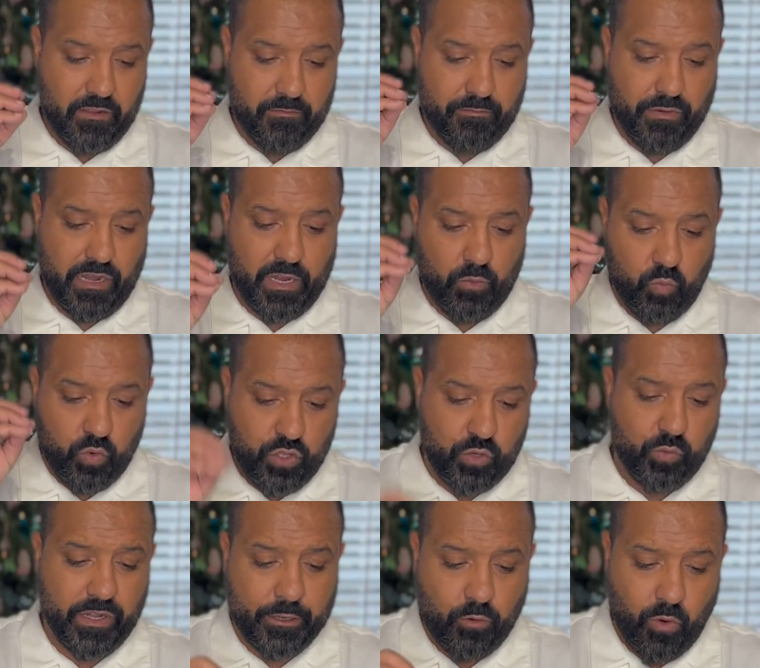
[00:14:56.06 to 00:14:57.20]
But it would
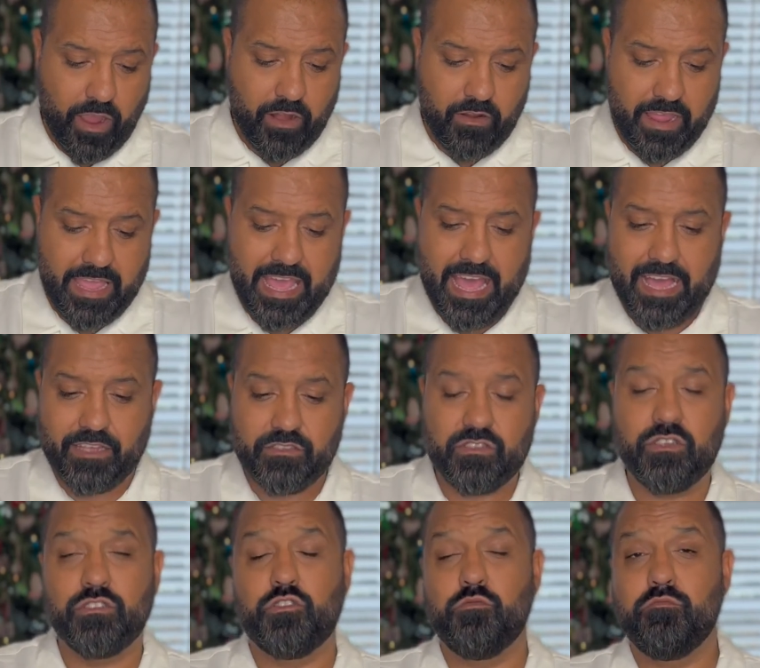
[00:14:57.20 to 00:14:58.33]
require
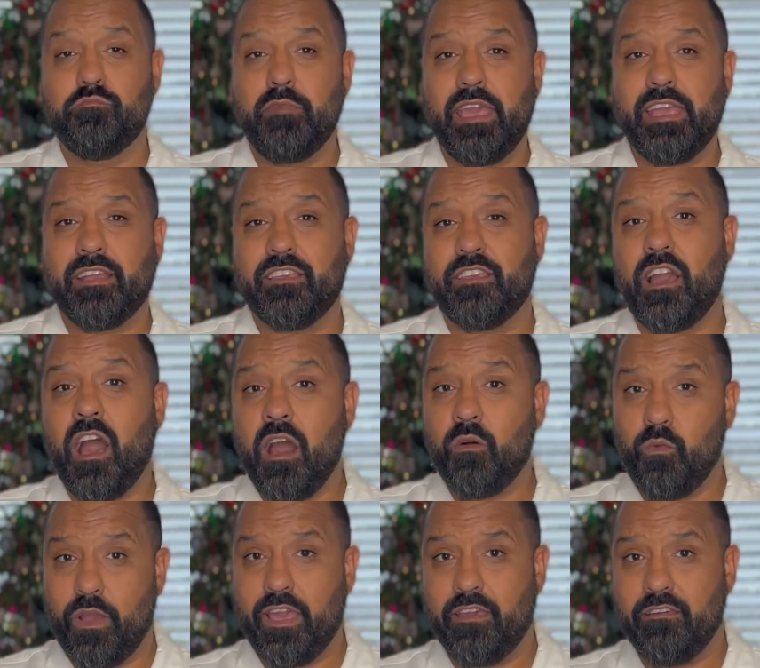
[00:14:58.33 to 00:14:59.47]
Ahaz to make
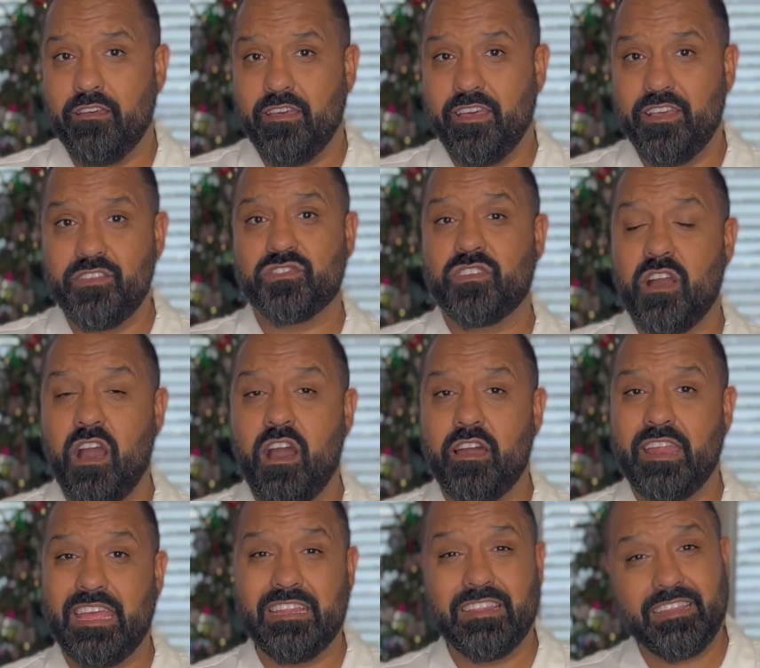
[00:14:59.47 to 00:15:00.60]
Yahweh his
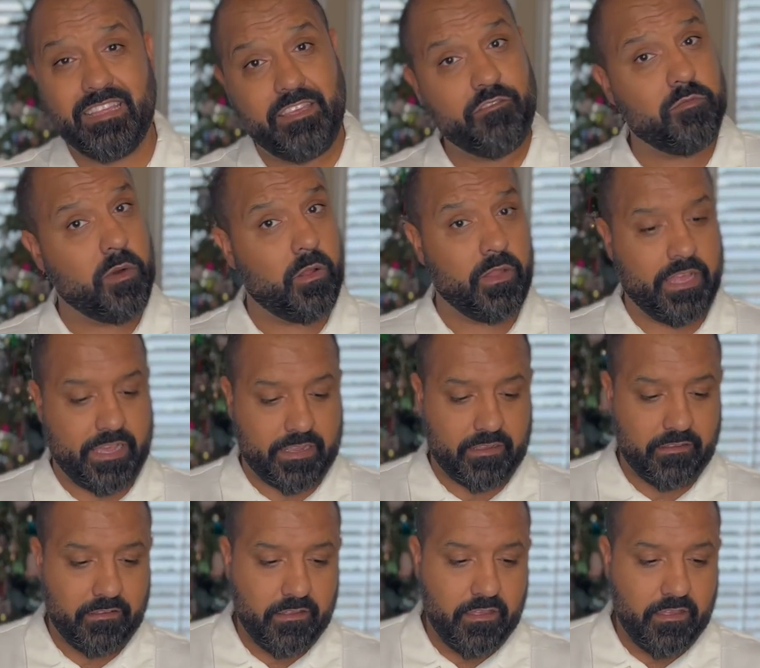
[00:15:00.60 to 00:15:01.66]
God and leave Molech.